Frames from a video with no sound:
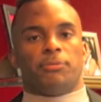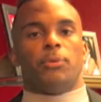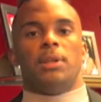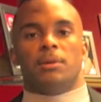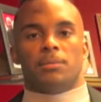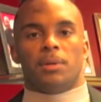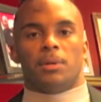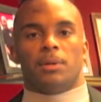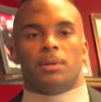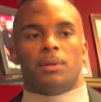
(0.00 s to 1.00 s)
freedom,
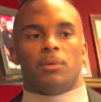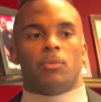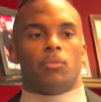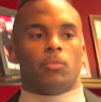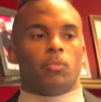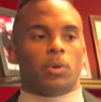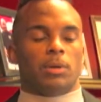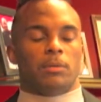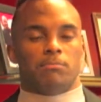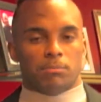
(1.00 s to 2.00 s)
one
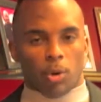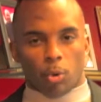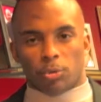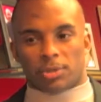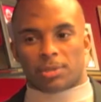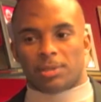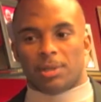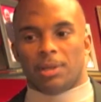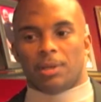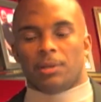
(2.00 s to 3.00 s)
of the most
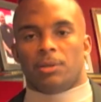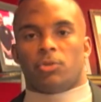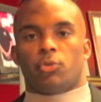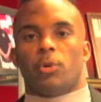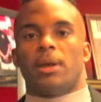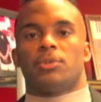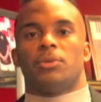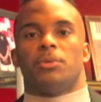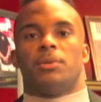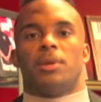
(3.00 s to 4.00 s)

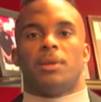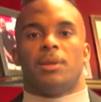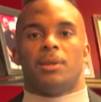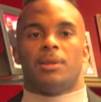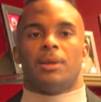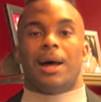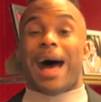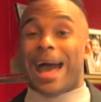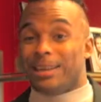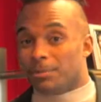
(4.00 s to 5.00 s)
treasured
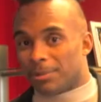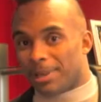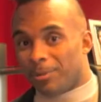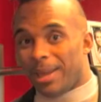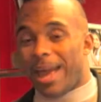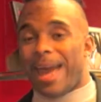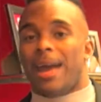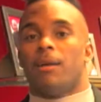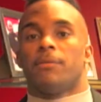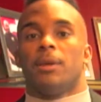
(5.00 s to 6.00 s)
items that we
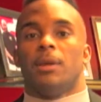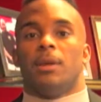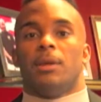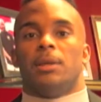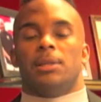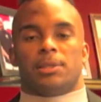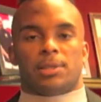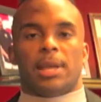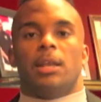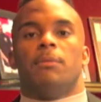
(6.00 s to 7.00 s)
have is to
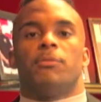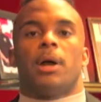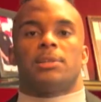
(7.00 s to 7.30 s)
stand up for